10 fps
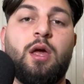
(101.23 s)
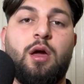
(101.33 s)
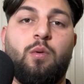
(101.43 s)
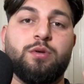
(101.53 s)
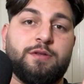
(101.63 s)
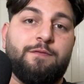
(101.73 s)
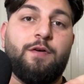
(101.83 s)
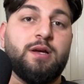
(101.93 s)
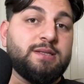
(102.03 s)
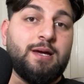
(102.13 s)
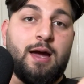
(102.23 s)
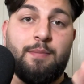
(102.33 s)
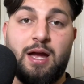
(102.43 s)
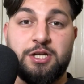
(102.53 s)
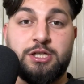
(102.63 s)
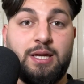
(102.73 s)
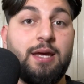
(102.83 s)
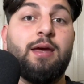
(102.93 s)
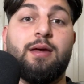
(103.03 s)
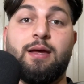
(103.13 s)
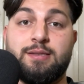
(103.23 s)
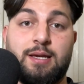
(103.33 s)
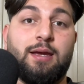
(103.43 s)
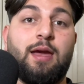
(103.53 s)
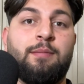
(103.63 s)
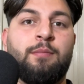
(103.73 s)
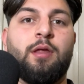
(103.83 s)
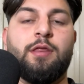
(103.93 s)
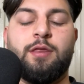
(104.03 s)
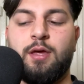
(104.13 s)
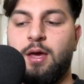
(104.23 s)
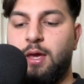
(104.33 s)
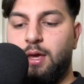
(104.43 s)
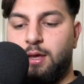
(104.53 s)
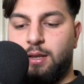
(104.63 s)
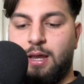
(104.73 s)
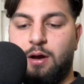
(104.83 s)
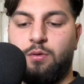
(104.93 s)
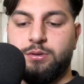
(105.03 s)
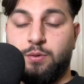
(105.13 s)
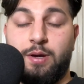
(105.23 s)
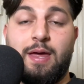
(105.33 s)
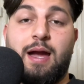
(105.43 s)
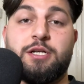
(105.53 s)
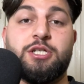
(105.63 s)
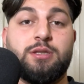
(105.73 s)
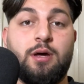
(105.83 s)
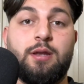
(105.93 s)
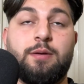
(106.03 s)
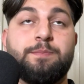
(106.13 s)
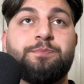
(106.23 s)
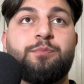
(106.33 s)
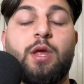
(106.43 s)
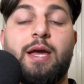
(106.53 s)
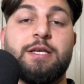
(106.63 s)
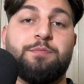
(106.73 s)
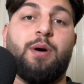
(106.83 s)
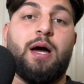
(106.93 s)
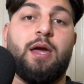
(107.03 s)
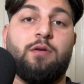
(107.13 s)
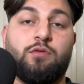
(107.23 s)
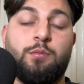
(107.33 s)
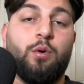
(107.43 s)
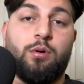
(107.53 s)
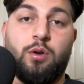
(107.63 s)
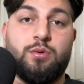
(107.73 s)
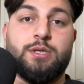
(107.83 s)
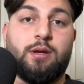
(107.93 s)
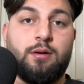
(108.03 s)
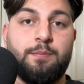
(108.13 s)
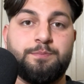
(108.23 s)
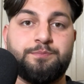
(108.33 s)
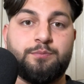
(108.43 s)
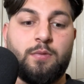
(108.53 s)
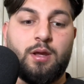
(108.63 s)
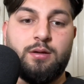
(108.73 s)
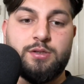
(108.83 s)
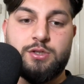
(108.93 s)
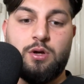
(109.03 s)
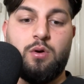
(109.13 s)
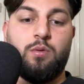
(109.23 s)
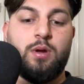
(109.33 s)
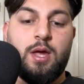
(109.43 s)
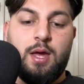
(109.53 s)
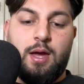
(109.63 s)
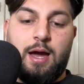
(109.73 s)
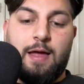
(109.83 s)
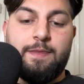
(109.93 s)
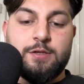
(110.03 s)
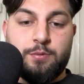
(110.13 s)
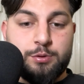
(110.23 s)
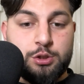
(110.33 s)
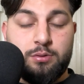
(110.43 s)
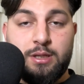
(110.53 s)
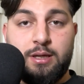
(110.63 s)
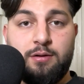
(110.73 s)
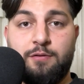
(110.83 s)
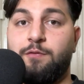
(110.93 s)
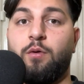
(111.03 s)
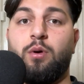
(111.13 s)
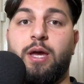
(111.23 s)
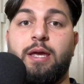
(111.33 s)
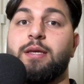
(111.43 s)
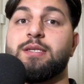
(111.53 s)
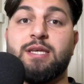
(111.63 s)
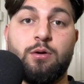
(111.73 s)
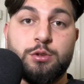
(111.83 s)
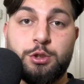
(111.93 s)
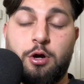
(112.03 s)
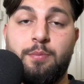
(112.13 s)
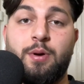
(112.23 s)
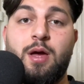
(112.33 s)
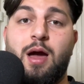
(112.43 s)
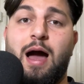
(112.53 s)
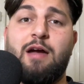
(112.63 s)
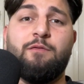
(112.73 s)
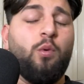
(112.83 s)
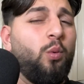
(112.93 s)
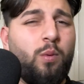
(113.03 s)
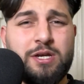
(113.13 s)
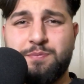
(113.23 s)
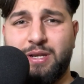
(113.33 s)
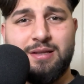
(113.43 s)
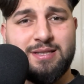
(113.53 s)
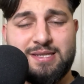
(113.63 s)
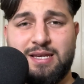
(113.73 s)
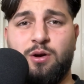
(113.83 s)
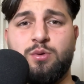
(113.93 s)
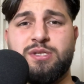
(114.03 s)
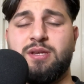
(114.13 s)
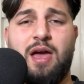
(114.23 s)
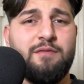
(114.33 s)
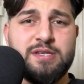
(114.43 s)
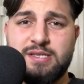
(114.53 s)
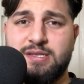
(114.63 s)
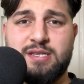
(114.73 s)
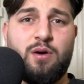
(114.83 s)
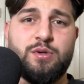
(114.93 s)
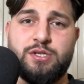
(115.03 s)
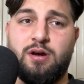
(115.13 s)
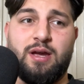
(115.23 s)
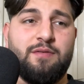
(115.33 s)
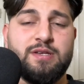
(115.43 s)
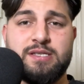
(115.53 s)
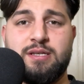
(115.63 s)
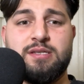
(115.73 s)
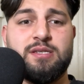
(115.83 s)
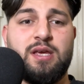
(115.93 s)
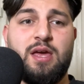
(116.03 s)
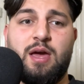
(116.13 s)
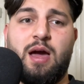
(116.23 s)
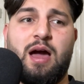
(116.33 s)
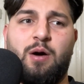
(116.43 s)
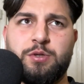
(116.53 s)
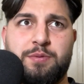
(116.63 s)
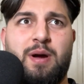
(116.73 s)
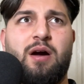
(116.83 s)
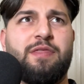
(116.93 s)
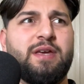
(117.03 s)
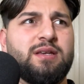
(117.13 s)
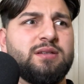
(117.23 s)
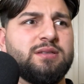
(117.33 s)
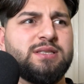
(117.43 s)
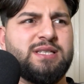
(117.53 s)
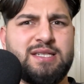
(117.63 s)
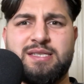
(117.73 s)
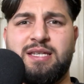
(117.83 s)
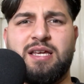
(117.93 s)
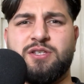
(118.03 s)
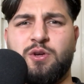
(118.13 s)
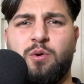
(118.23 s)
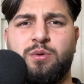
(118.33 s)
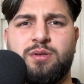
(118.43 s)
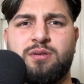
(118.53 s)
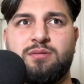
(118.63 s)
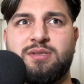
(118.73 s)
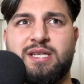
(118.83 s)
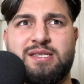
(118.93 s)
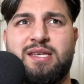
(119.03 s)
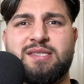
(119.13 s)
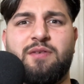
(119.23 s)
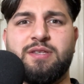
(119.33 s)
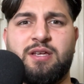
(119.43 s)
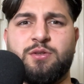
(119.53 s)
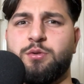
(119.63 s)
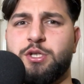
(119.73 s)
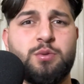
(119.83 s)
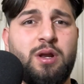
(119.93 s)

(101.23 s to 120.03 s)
was the first time I actually hit a 10k a month. Now, the way that I actually done it is by remote closing. So, had this opportunity for a sales job. I've always been into sales ever since I was young, ever since I was about, I think, 17 years old, just when I